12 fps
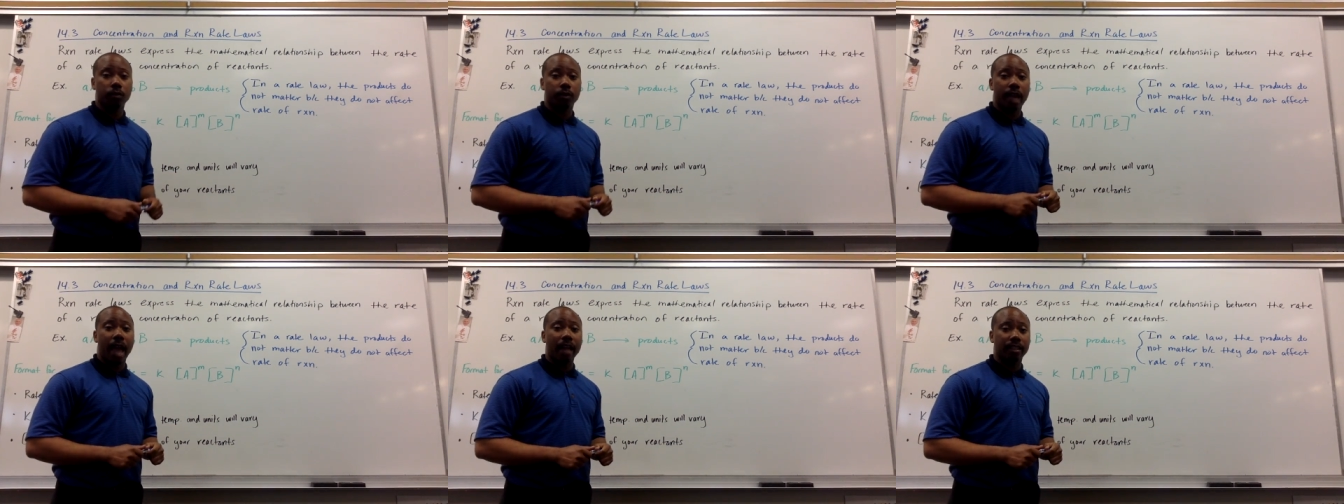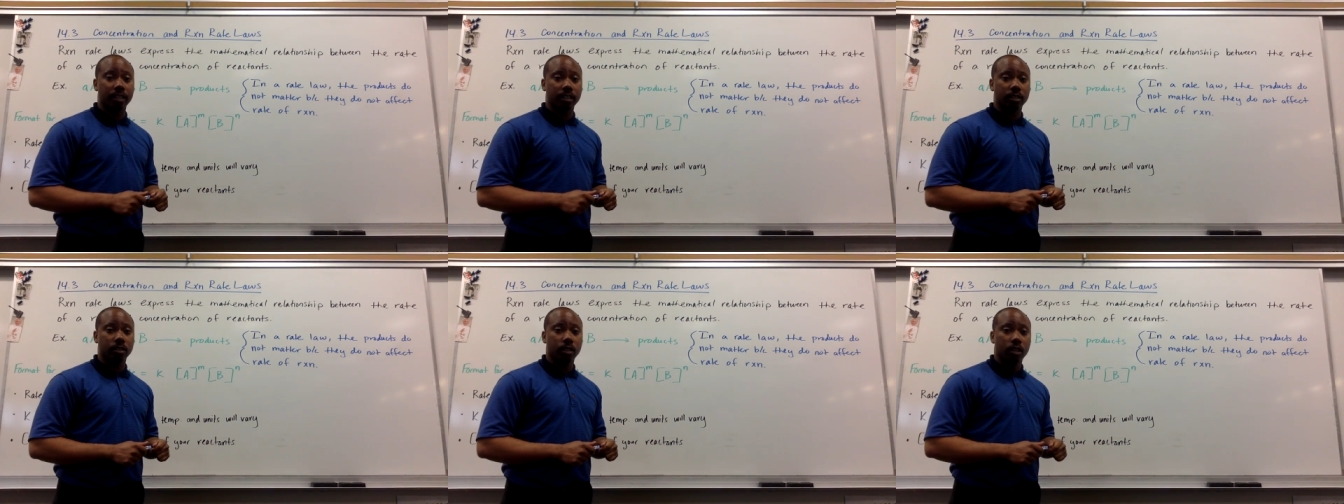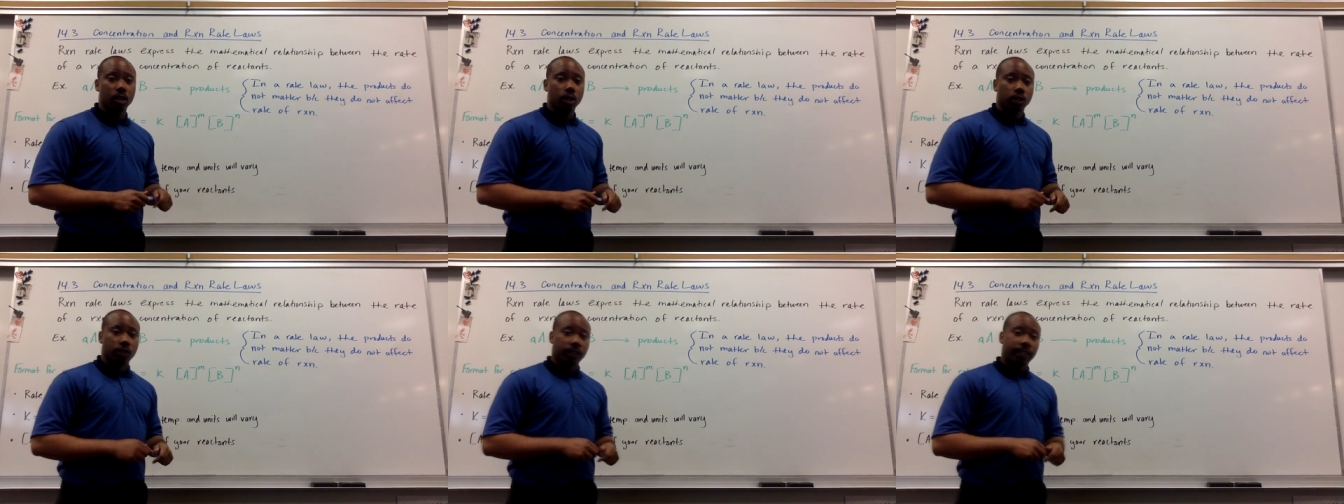of reactants.
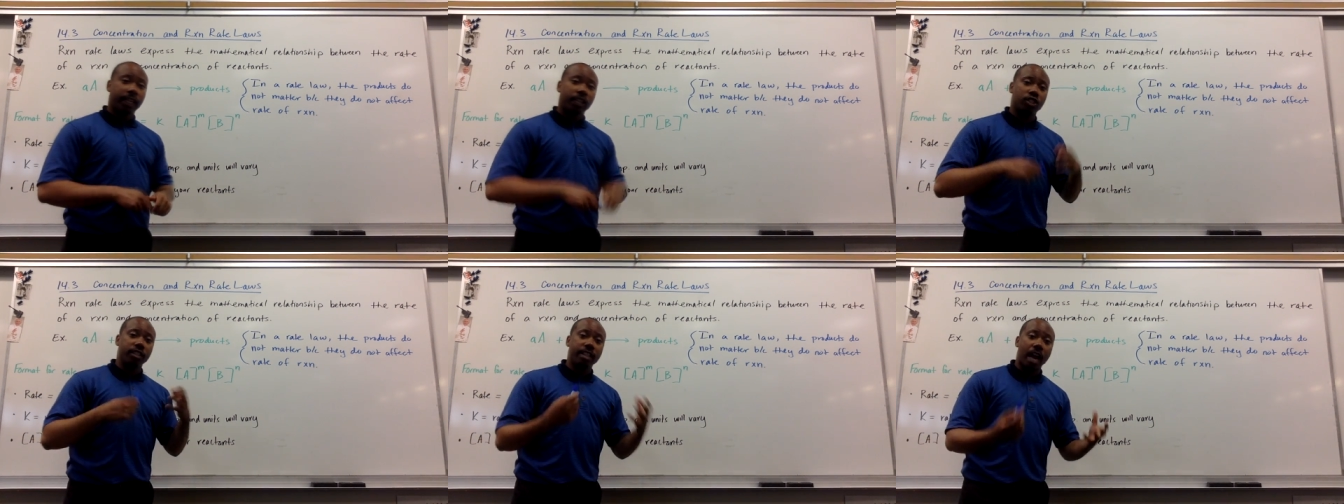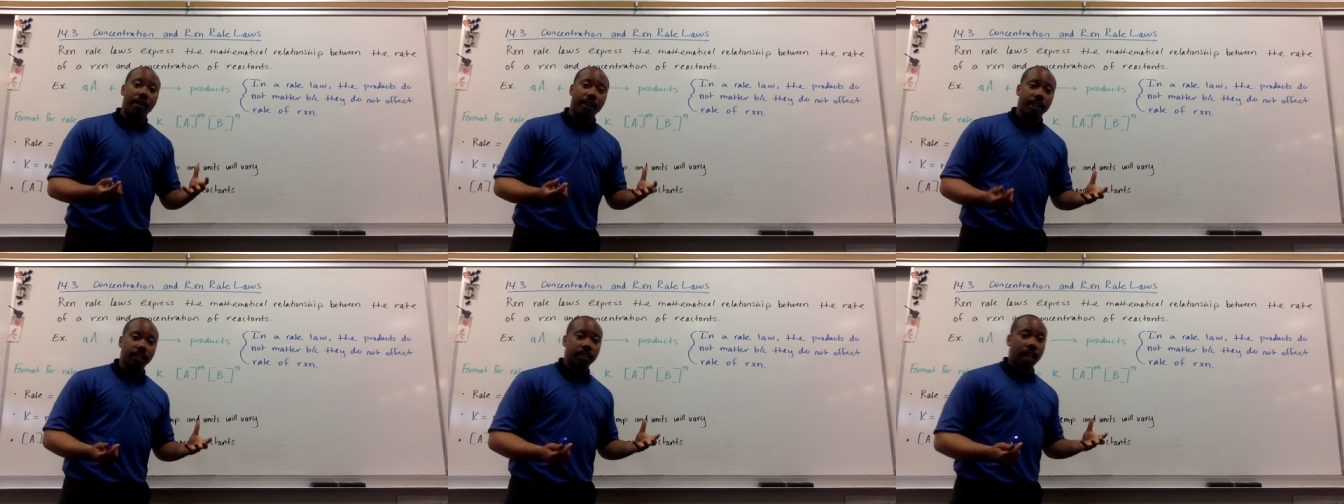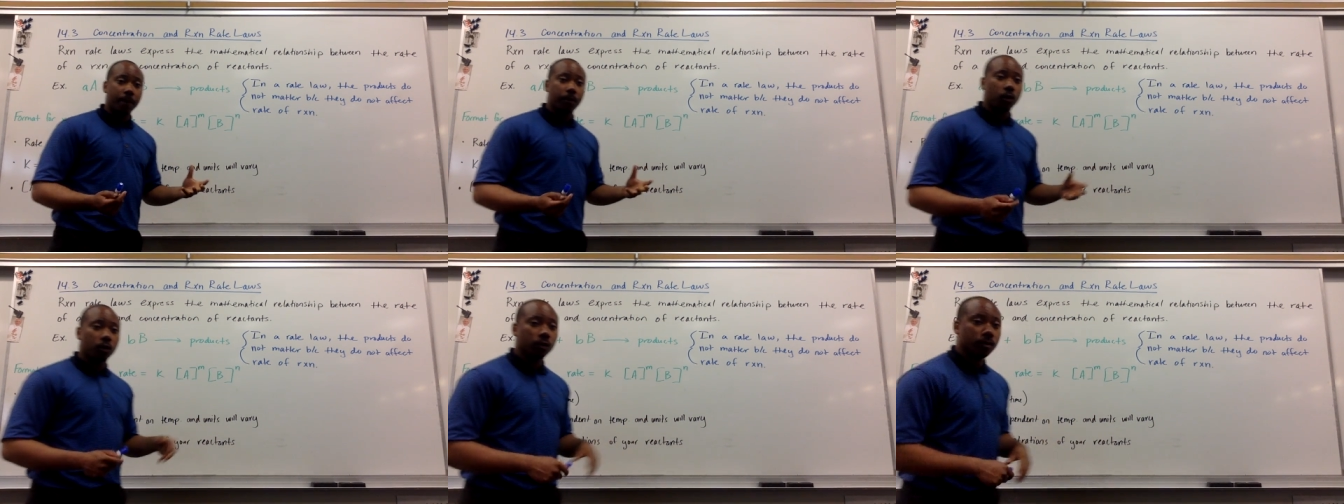So if I take a generic
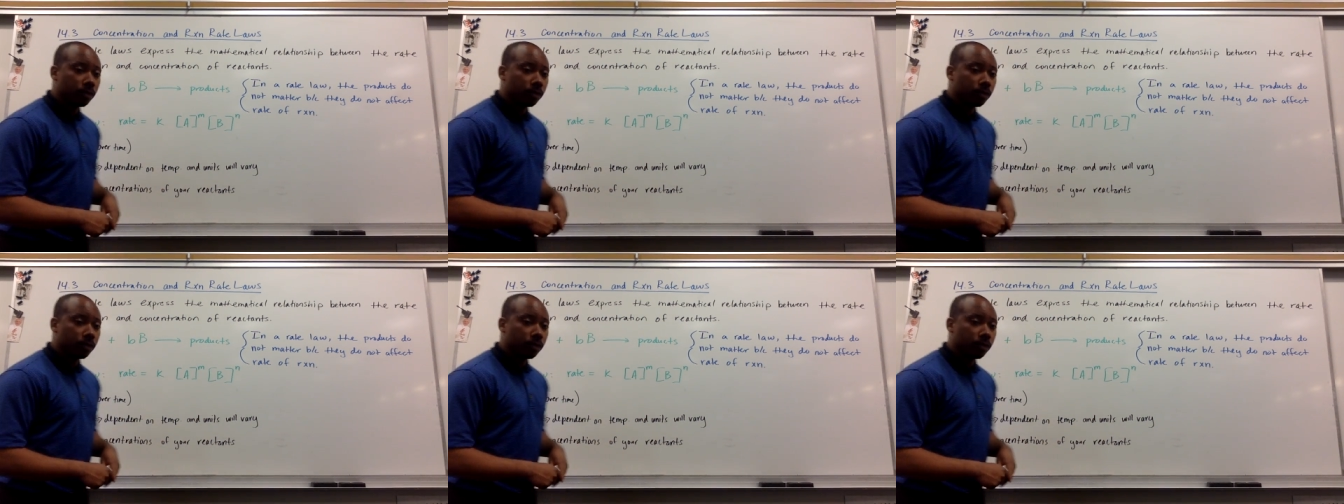example,